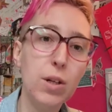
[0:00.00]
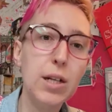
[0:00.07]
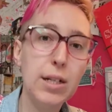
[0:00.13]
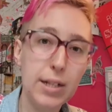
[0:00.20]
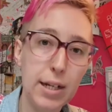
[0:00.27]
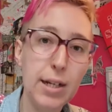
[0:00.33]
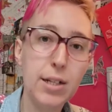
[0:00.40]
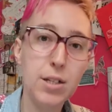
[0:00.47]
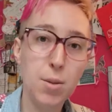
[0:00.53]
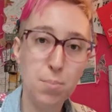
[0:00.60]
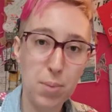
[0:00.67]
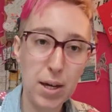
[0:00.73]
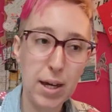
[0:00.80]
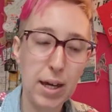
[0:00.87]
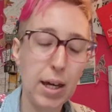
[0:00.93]
really need to
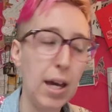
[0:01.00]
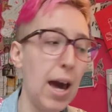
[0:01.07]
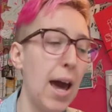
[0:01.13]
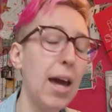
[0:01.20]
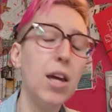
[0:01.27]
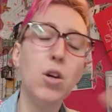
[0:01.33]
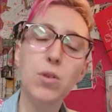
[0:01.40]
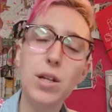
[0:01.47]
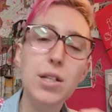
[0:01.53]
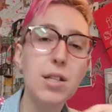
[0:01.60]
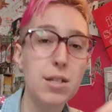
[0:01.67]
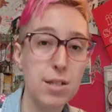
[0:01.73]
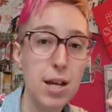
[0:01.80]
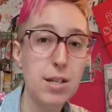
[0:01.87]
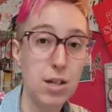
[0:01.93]
you need
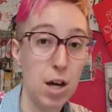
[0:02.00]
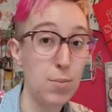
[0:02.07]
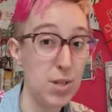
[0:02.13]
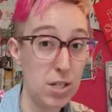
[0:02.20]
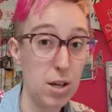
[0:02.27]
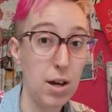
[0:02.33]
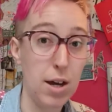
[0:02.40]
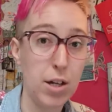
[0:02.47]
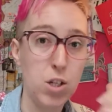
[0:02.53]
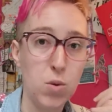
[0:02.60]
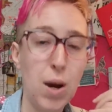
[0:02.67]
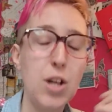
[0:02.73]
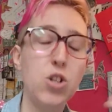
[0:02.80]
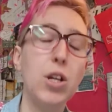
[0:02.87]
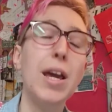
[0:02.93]
to set time aside to
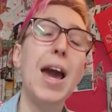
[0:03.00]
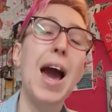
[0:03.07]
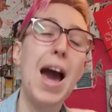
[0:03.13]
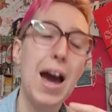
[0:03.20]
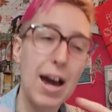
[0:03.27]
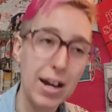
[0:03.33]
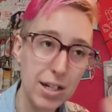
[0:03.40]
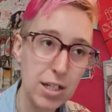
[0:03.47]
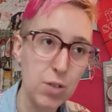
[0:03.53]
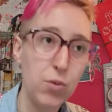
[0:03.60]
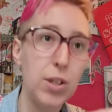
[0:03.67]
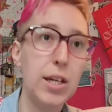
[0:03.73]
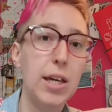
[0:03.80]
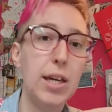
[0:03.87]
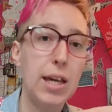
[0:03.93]
actually
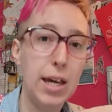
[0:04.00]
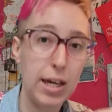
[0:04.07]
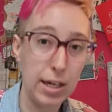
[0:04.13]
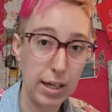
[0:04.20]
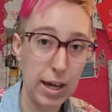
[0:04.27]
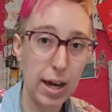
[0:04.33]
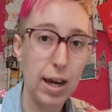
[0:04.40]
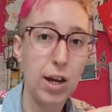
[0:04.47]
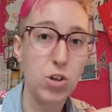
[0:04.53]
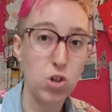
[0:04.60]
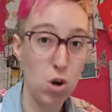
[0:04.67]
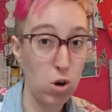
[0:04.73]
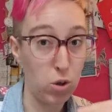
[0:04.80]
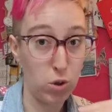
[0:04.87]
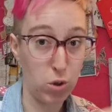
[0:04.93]
actively engage
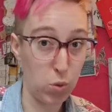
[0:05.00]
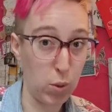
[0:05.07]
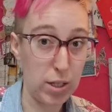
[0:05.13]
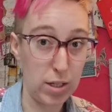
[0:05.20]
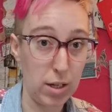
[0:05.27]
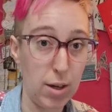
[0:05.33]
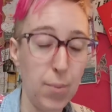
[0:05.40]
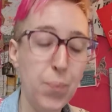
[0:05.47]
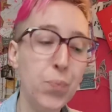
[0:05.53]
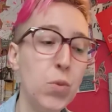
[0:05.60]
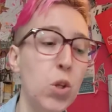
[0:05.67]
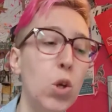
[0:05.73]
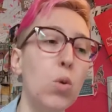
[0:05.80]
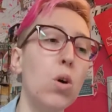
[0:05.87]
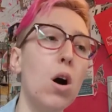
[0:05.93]
on Twitter.
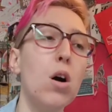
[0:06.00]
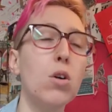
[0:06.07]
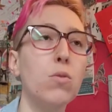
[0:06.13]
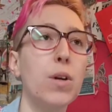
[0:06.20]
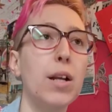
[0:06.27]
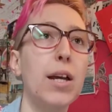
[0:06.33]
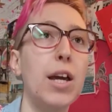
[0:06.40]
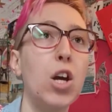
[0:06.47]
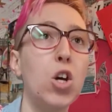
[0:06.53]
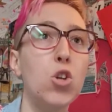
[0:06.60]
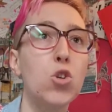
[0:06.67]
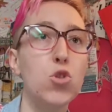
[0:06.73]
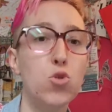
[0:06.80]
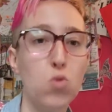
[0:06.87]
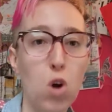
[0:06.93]
You can't really
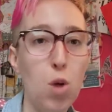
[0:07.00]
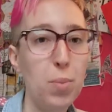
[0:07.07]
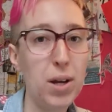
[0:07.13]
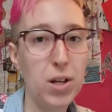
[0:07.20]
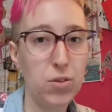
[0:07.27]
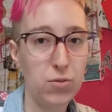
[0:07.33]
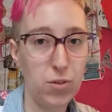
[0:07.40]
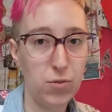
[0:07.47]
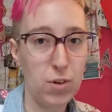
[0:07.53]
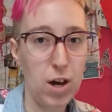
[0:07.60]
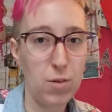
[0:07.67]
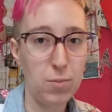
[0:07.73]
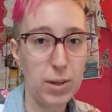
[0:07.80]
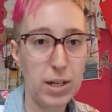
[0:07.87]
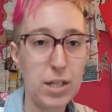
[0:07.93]
drop in for
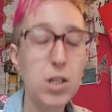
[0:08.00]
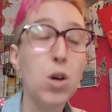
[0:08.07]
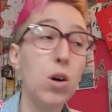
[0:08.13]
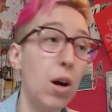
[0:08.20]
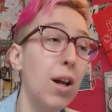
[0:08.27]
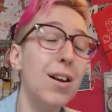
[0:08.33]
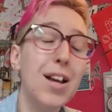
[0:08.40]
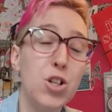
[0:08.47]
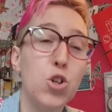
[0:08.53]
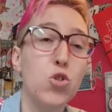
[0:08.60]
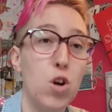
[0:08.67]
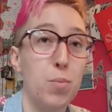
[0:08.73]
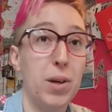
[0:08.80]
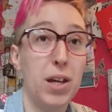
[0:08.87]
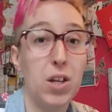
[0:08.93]
5 minutes, unless you're
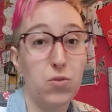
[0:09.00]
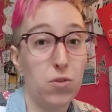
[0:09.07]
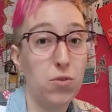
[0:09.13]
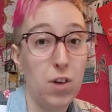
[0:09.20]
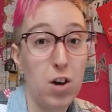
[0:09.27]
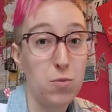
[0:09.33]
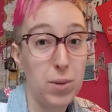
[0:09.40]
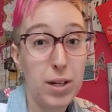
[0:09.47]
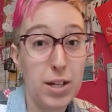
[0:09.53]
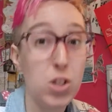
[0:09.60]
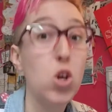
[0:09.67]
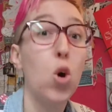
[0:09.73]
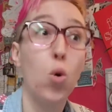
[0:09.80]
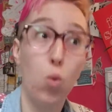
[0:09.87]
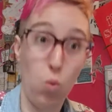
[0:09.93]
dropping in for 5
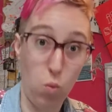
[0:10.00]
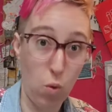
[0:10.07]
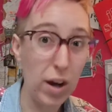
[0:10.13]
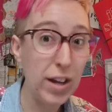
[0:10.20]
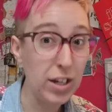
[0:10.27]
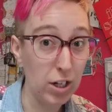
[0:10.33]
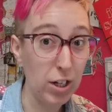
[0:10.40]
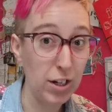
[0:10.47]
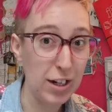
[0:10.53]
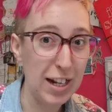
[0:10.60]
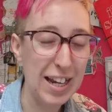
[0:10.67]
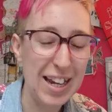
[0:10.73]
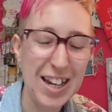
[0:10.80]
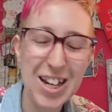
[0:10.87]
minutes regularly.